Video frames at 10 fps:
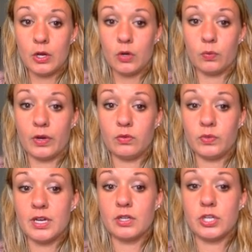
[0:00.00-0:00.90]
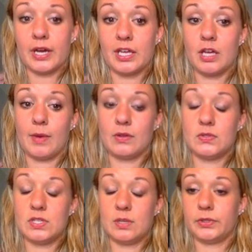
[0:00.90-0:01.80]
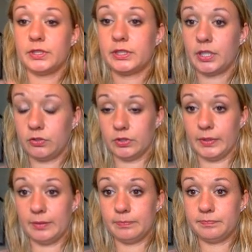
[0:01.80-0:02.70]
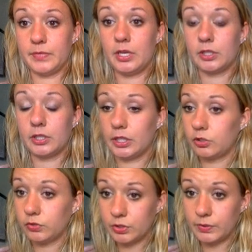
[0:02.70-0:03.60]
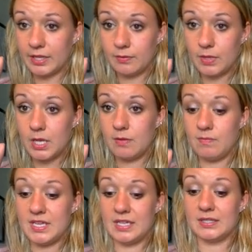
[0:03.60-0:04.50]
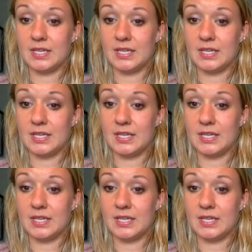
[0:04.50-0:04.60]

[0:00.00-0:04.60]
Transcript: When we are talking about similar and congruent, congruent means